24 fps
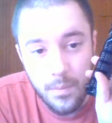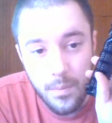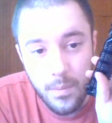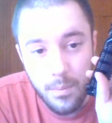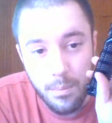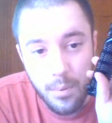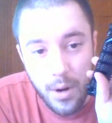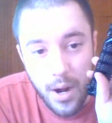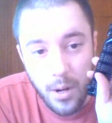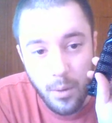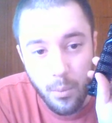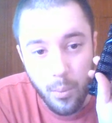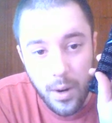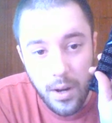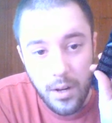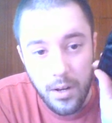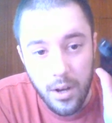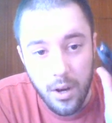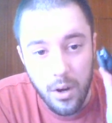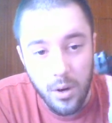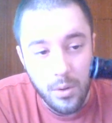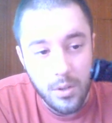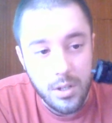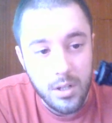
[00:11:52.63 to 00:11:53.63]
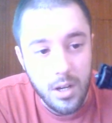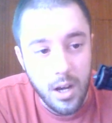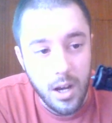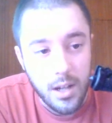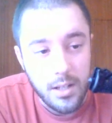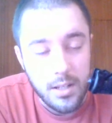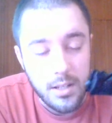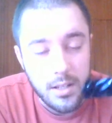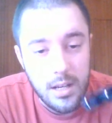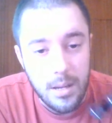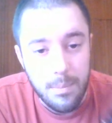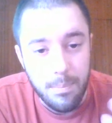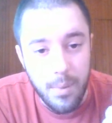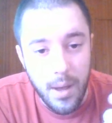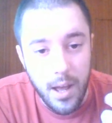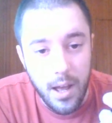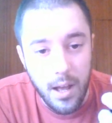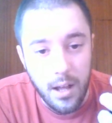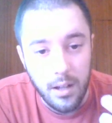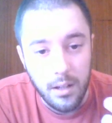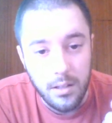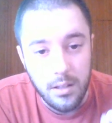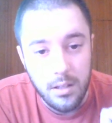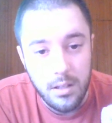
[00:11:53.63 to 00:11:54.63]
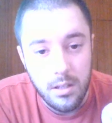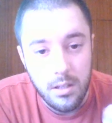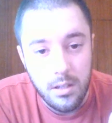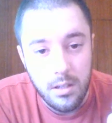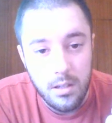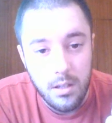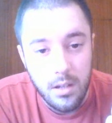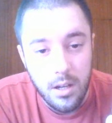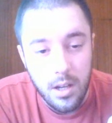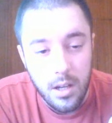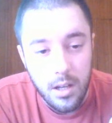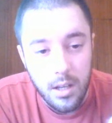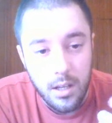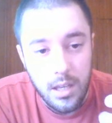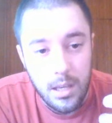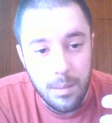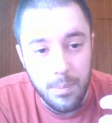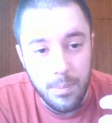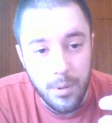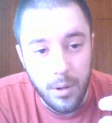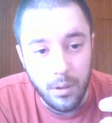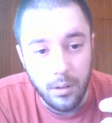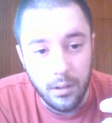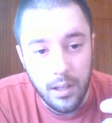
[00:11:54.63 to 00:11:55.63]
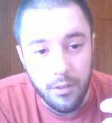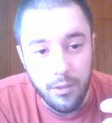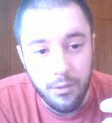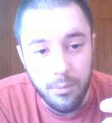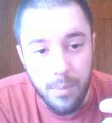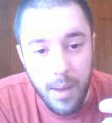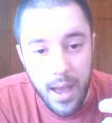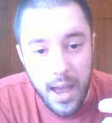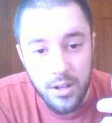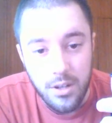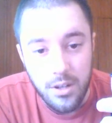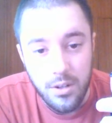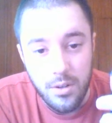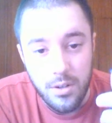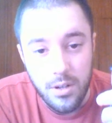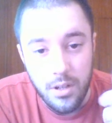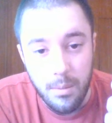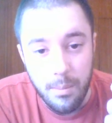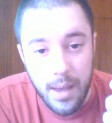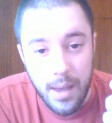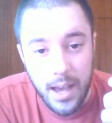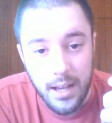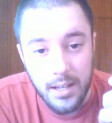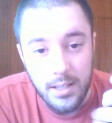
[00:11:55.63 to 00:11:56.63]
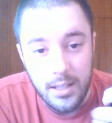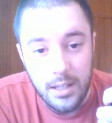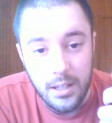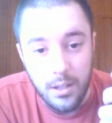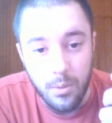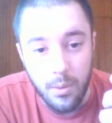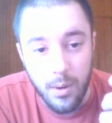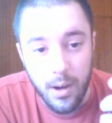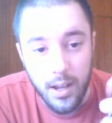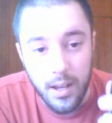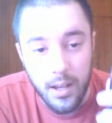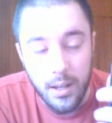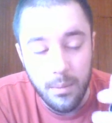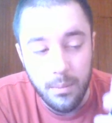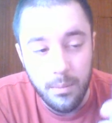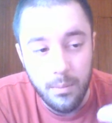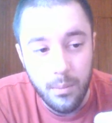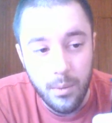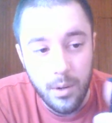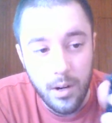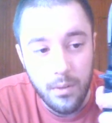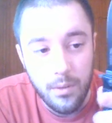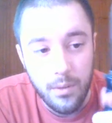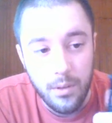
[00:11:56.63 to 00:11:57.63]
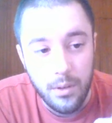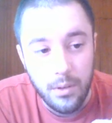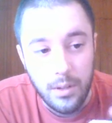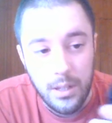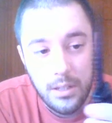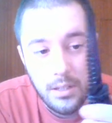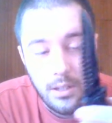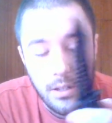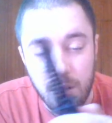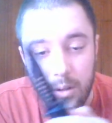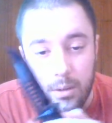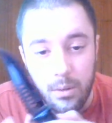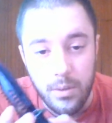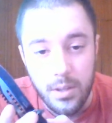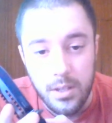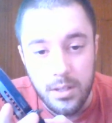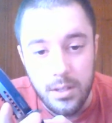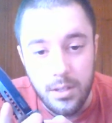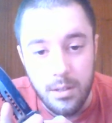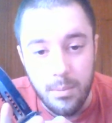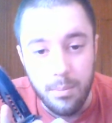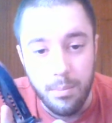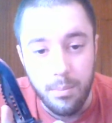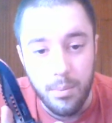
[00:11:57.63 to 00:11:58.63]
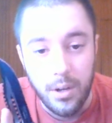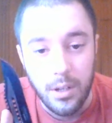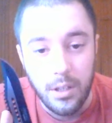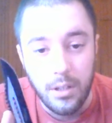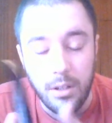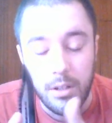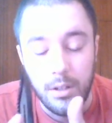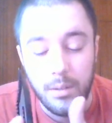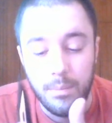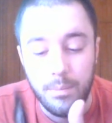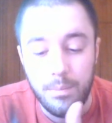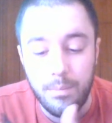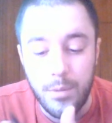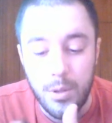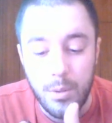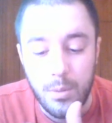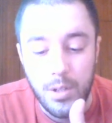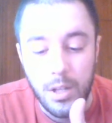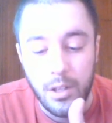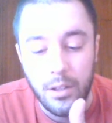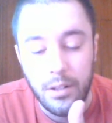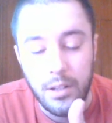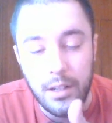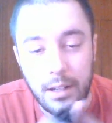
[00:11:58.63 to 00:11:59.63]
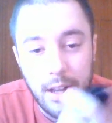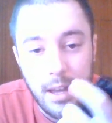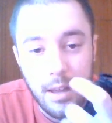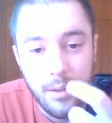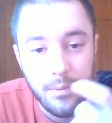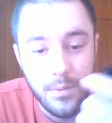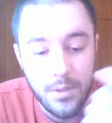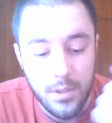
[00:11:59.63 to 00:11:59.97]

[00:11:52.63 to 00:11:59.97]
break windows, cut seatbelts, keep your Lyft passengers in the back seat quiet, whatever you need to do. This is a pretty good utility knife.